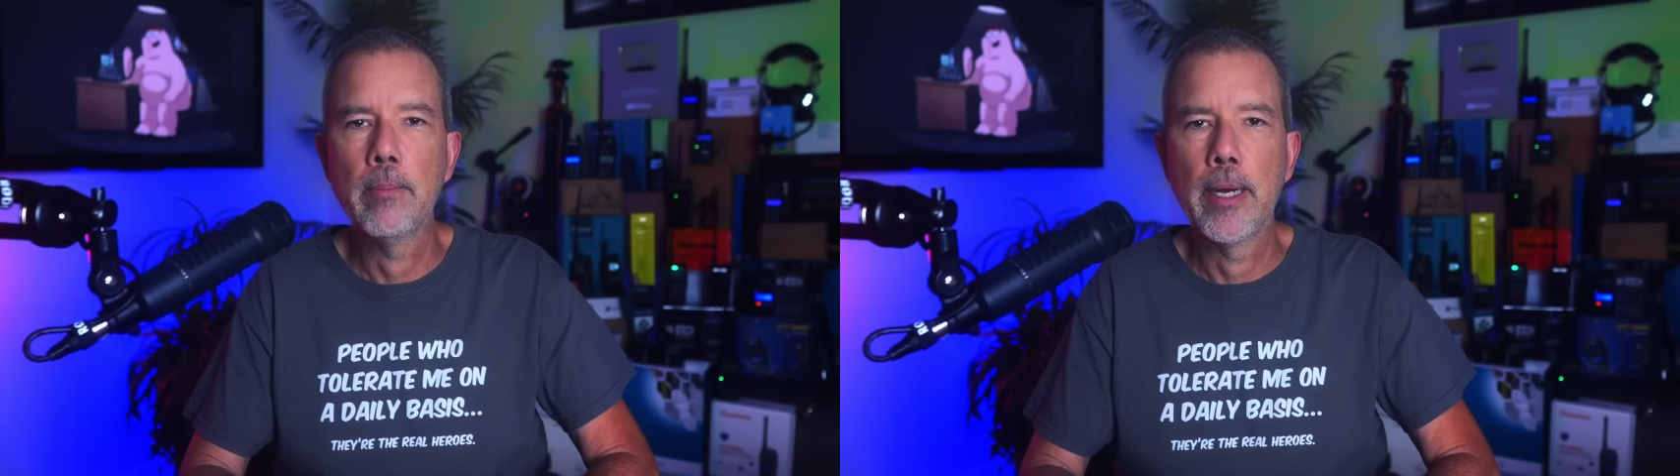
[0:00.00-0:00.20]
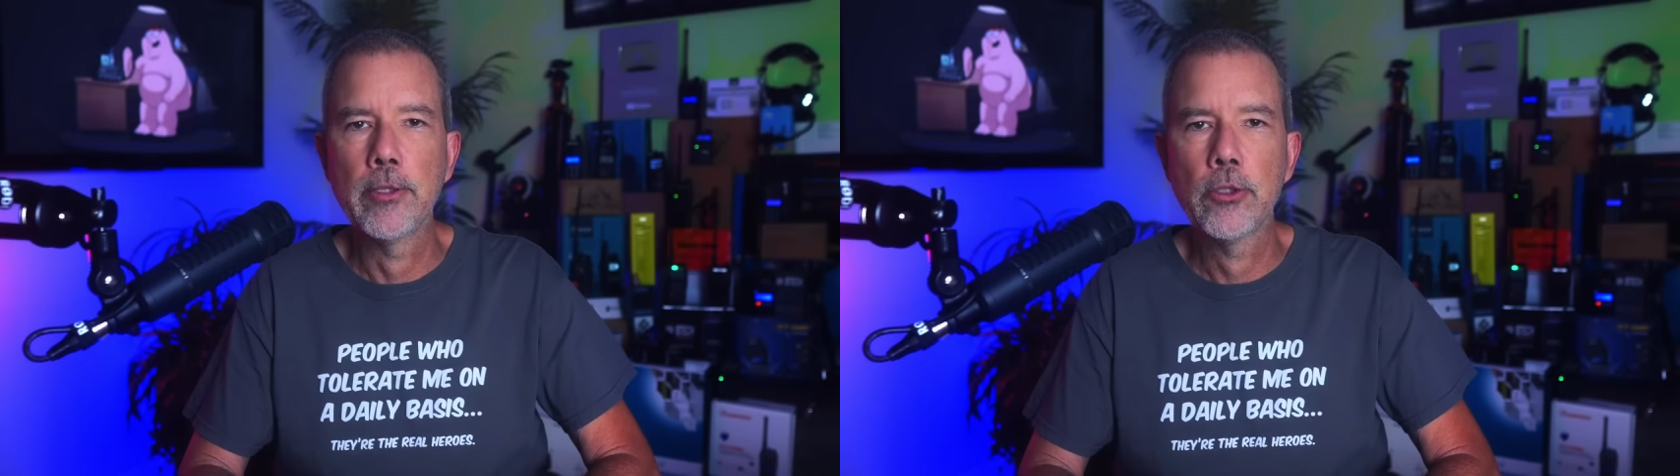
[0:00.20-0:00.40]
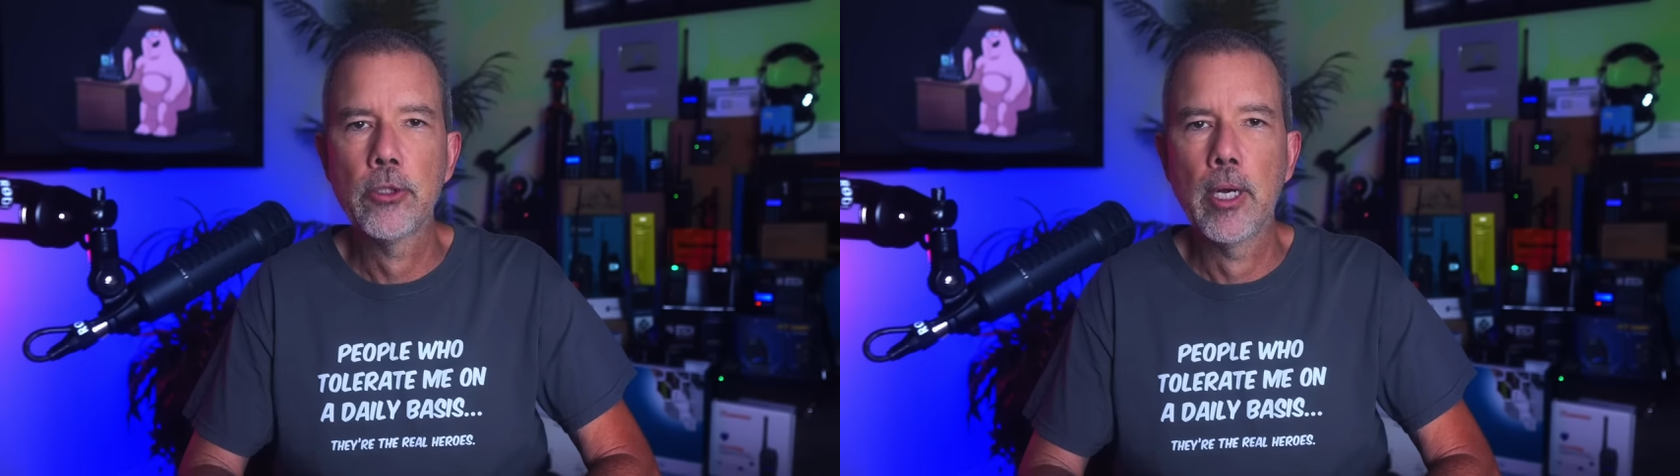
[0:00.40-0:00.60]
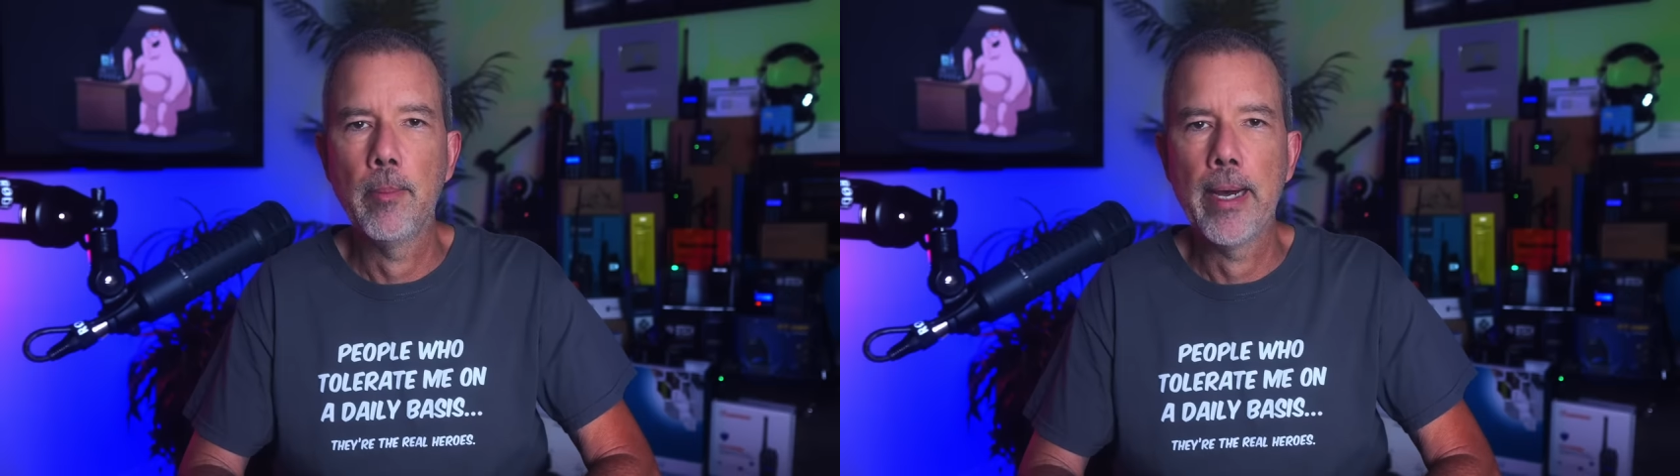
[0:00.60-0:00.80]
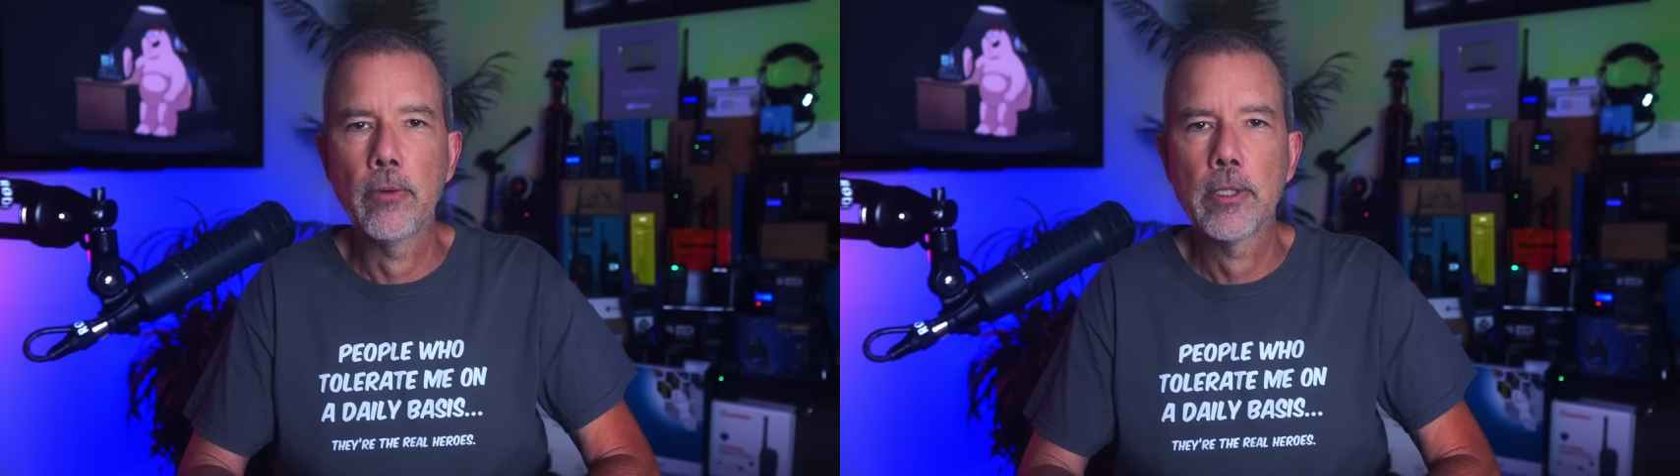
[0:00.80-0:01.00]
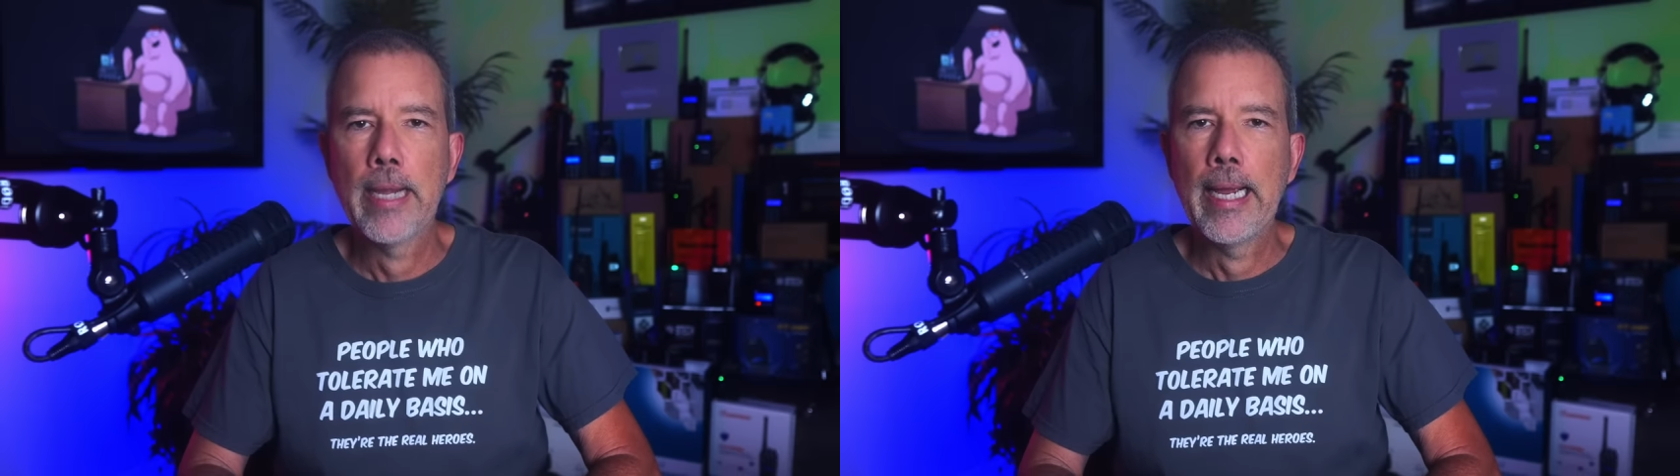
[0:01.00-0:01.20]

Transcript: much about.